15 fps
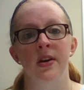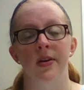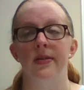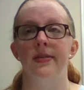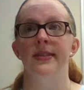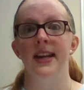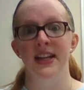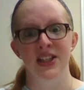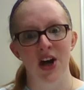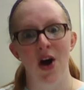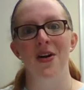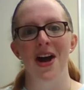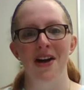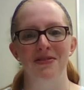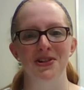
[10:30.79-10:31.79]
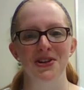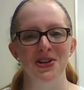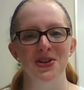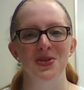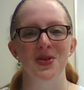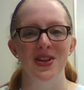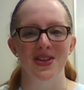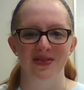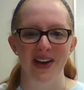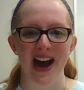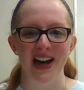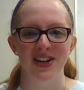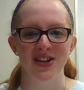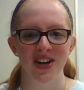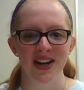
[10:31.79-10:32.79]
or that don't have to do with the
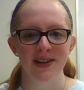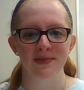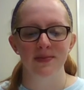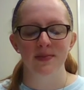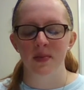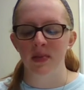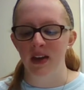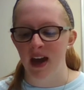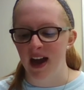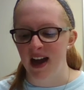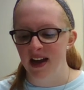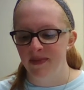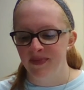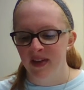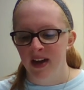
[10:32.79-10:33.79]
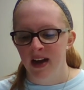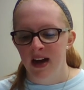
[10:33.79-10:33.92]
factory. Okay.